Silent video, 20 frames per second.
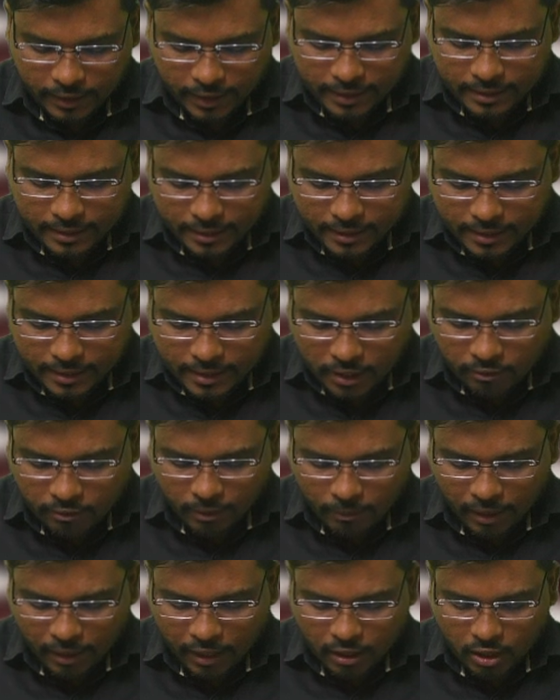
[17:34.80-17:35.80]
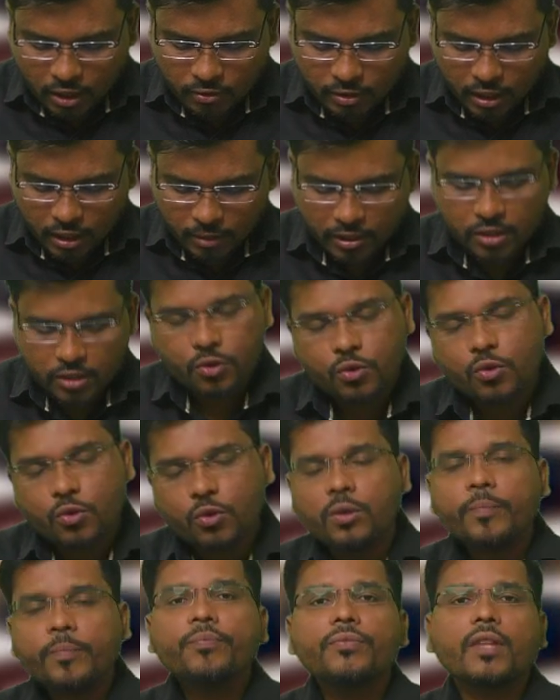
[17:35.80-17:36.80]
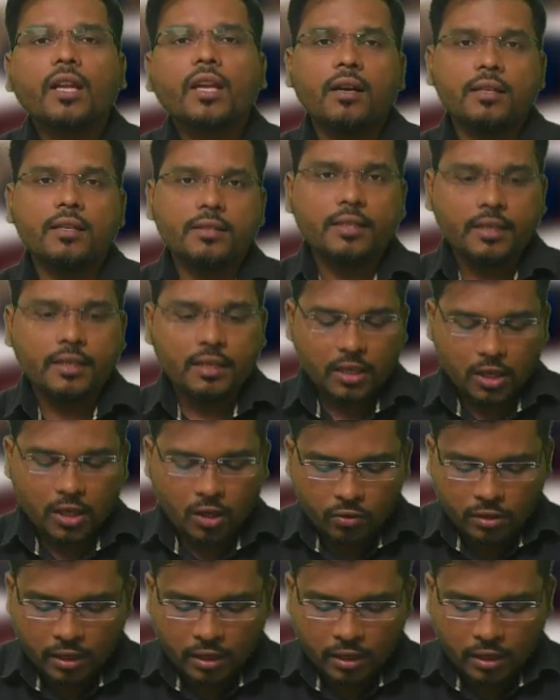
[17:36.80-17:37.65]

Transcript: receivable account debit to asset account.